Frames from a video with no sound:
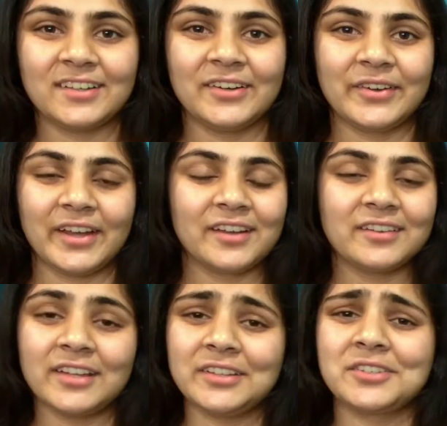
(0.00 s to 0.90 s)
Okay,
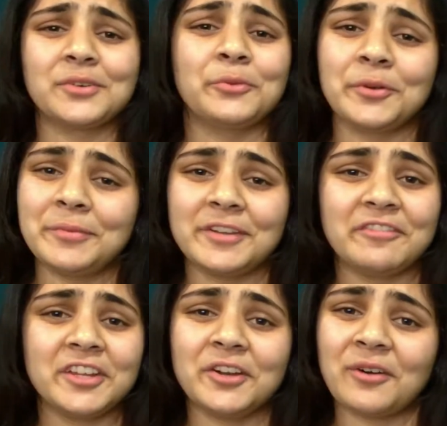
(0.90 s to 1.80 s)
so it wouldn't be a
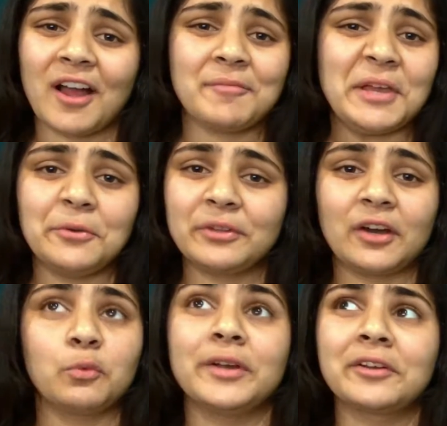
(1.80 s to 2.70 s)
video I made
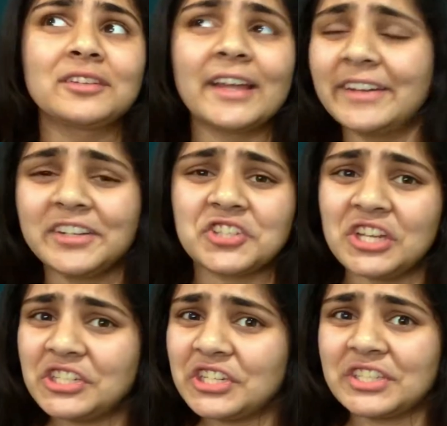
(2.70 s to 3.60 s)
without weird lighting
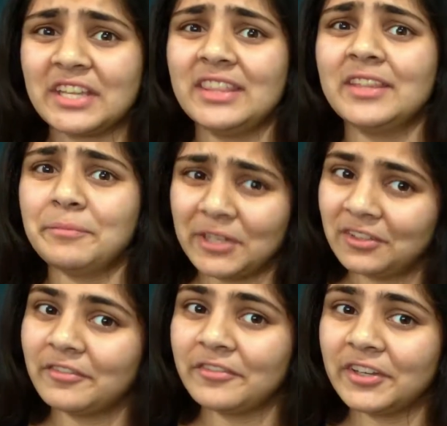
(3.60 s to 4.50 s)
changes in the
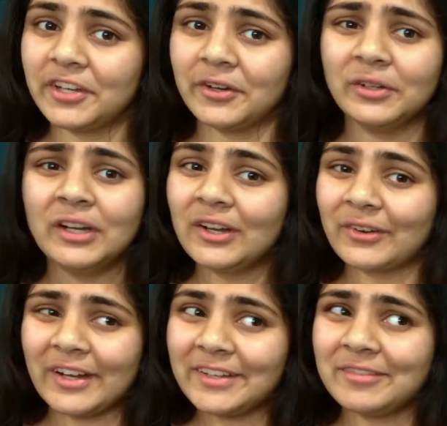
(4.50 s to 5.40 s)
middle of the video,
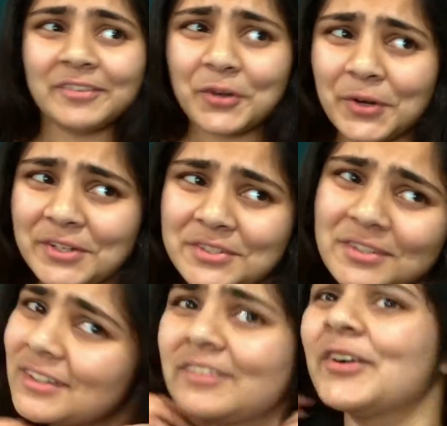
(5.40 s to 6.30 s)
right? Of course
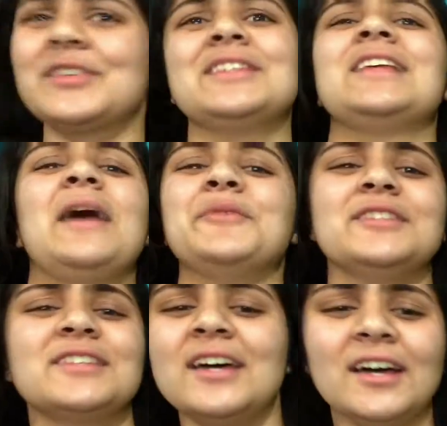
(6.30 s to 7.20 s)
this
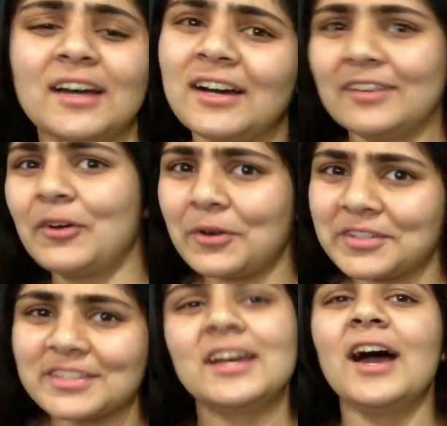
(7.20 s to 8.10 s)
happens, of
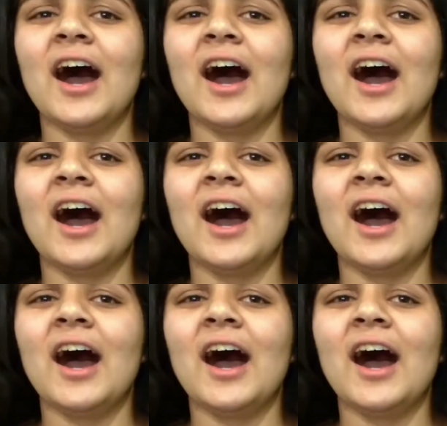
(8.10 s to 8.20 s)
course.